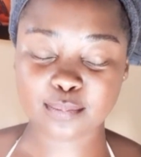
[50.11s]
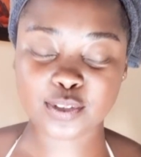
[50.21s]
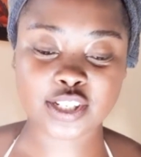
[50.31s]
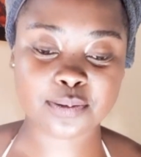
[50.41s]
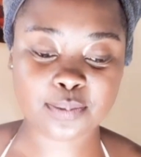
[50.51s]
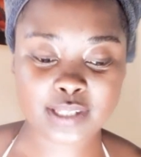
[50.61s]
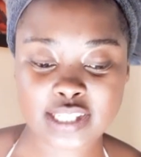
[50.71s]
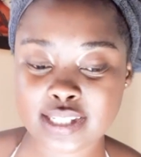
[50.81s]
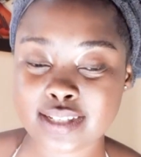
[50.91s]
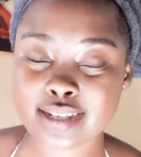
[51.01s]
I'm gonna
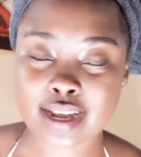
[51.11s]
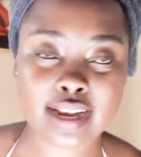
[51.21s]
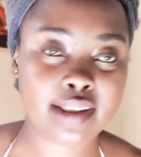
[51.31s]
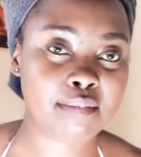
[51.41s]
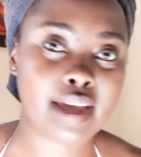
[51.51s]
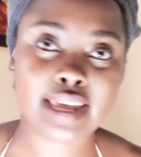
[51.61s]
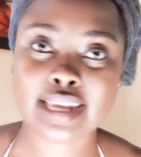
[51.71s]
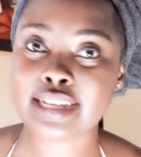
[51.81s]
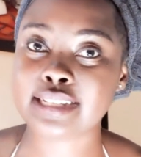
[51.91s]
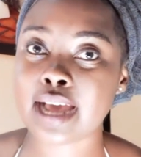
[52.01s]
be styling my
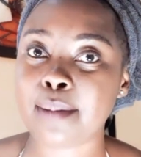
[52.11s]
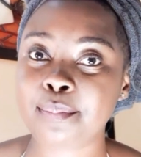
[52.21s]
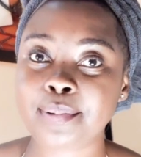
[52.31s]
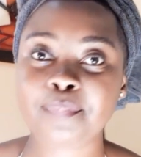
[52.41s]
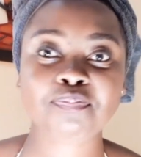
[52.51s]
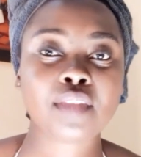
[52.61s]
hair damp